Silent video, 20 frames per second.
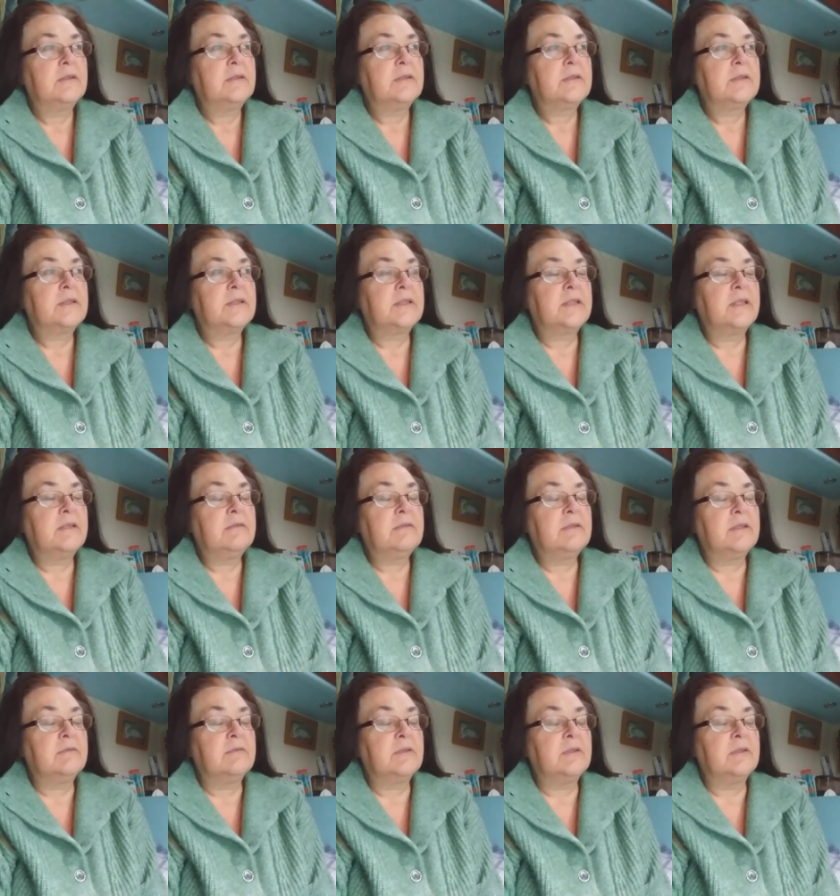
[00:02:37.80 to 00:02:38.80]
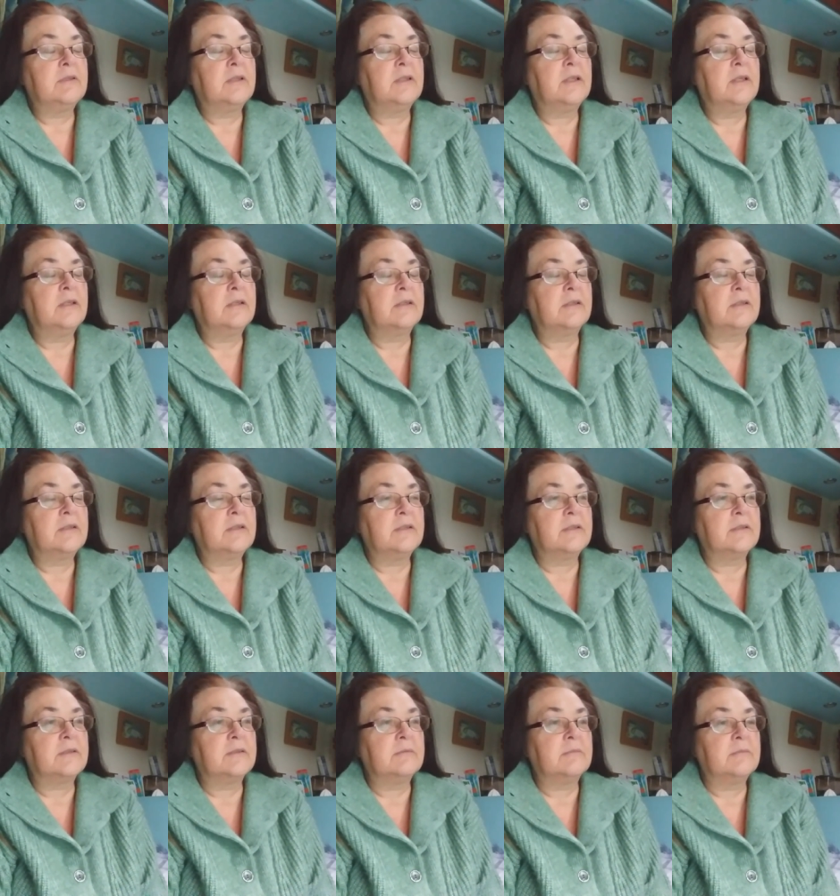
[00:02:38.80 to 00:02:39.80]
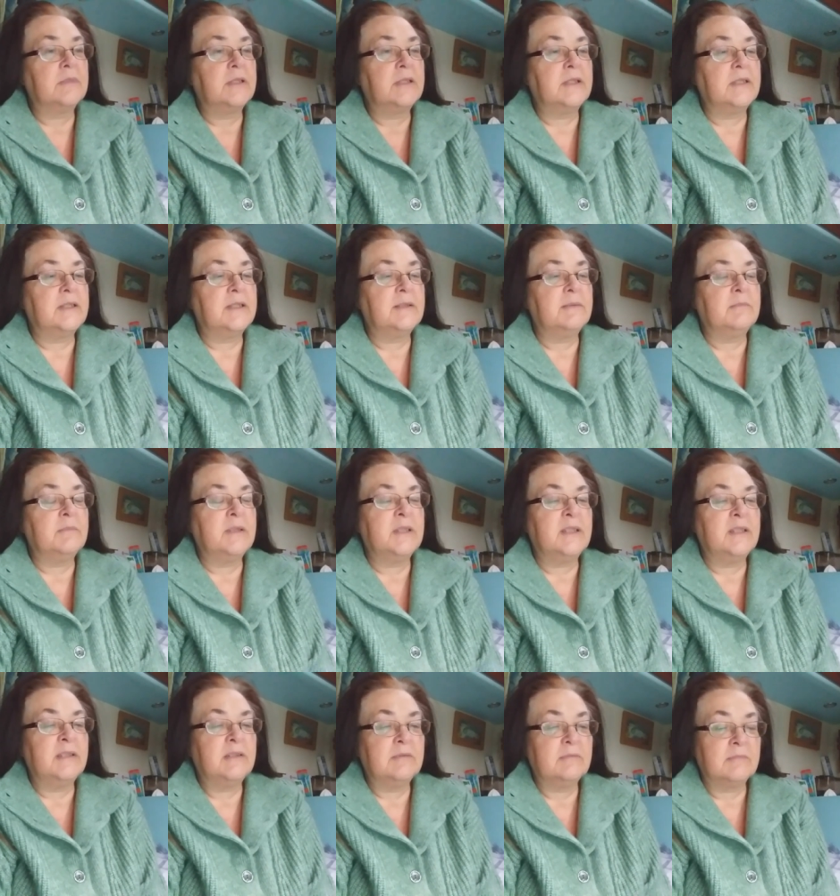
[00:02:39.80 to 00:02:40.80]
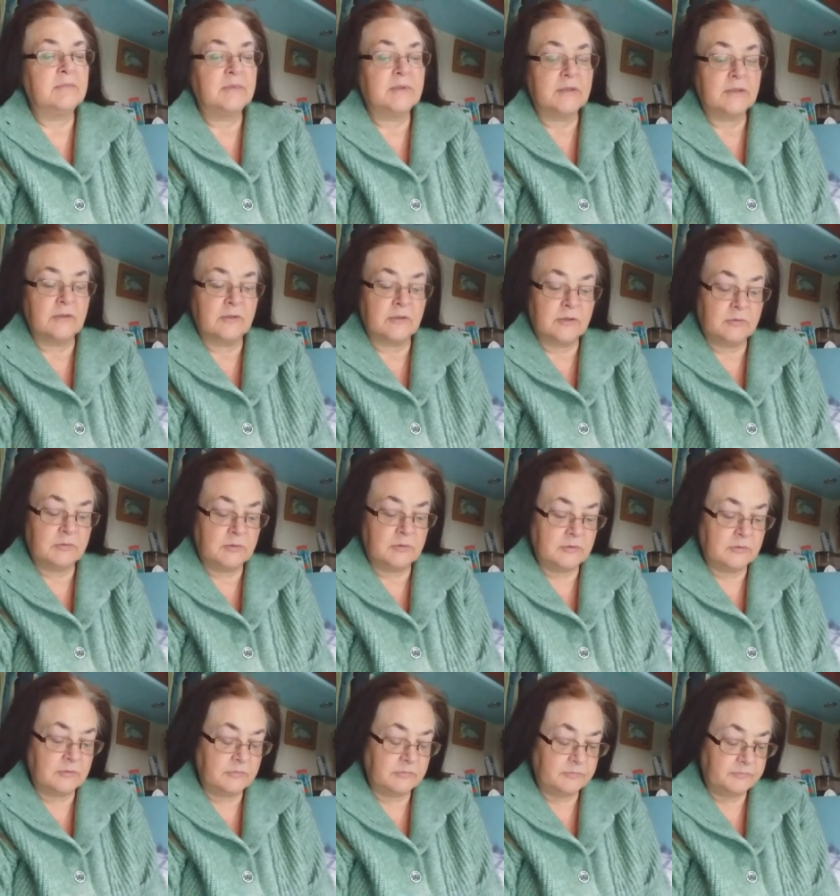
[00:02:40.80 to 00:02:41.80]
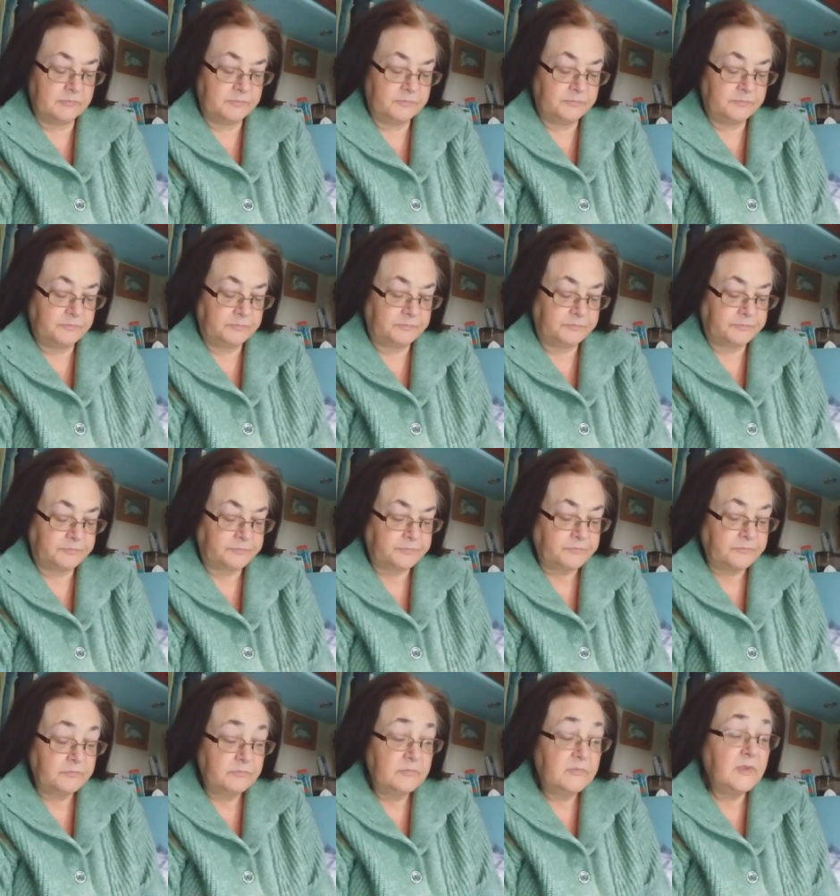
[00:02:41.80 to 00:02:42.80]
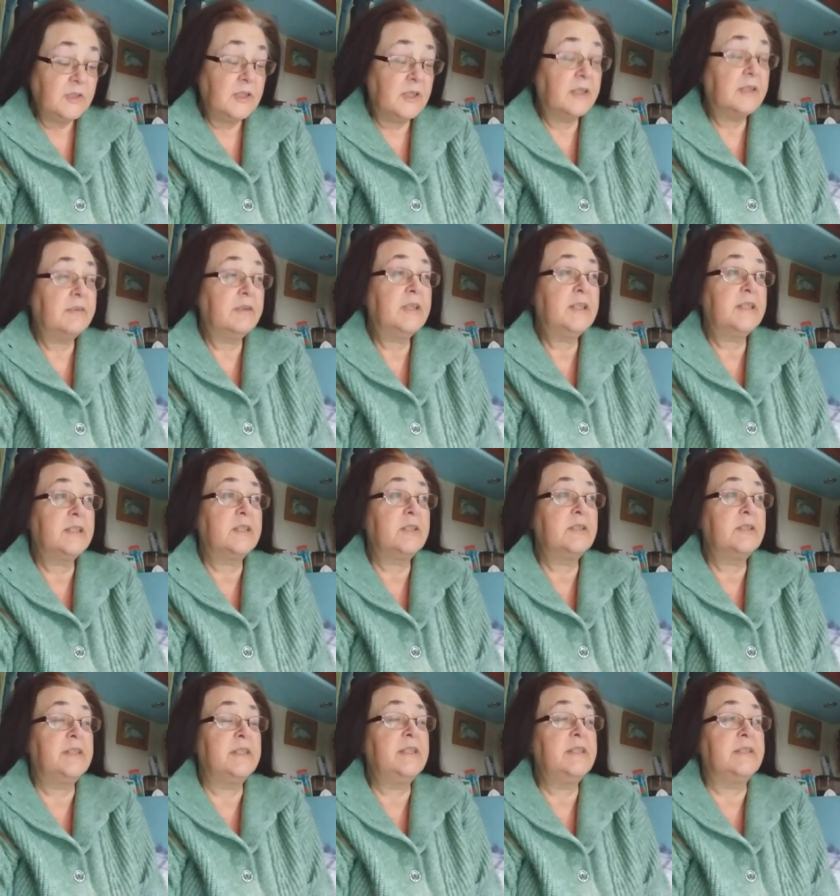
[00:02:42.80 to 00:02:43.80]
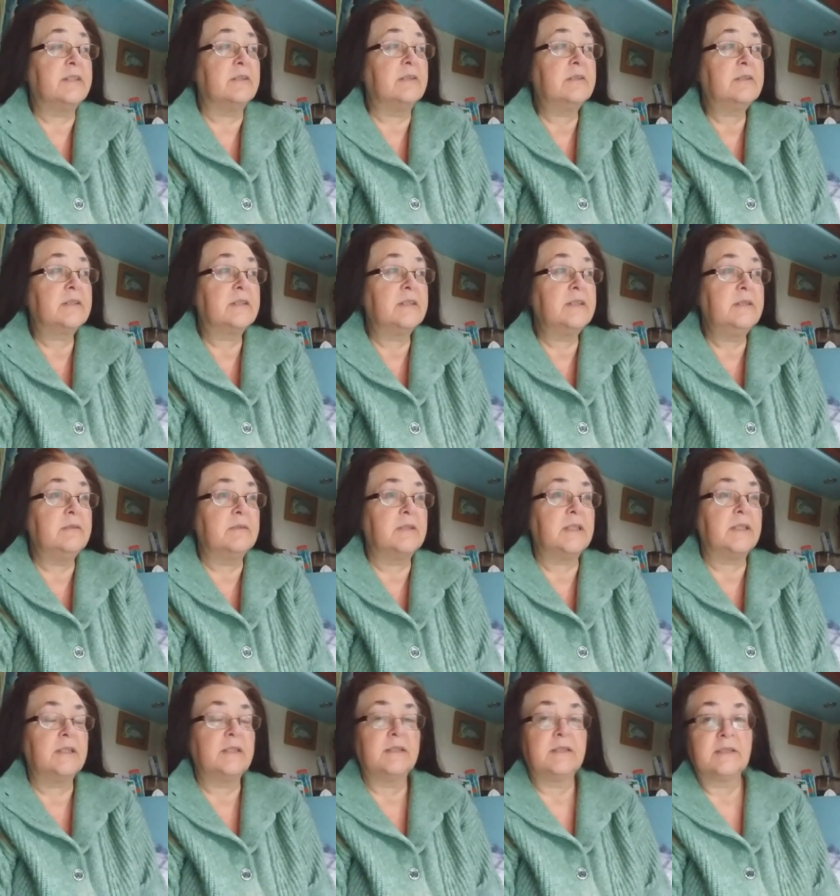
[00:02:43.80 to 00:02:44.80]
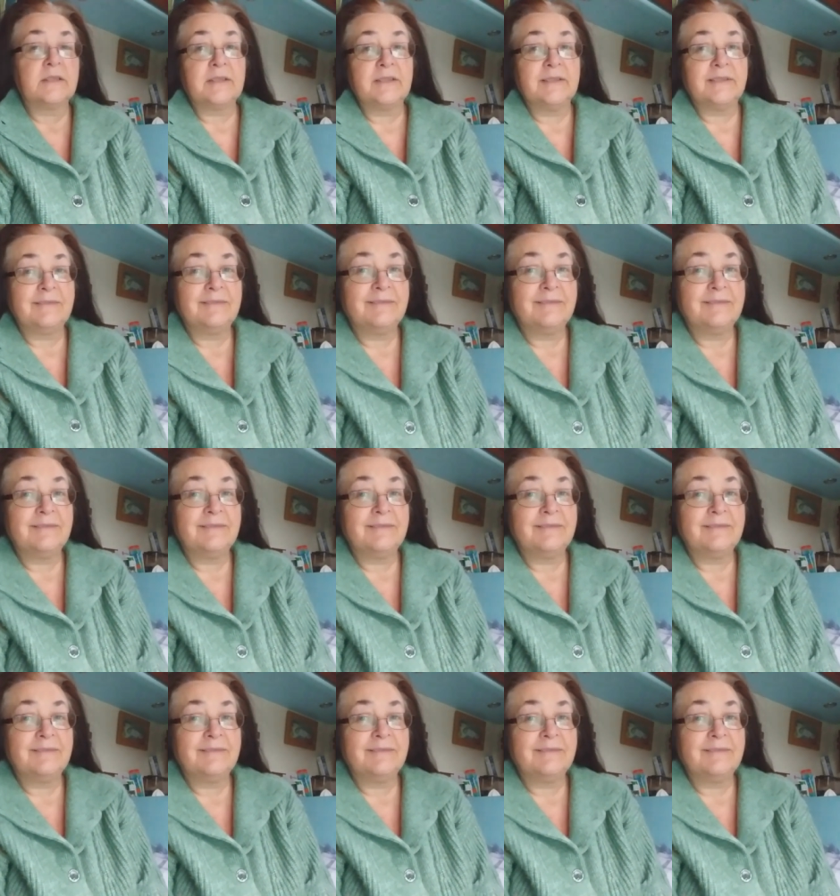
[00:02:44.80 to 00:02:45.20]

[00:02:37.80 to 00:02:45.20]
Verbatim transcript: Just get rid of all the gunk that's on me and in me. It's horrible. I've had a good detox anyway, so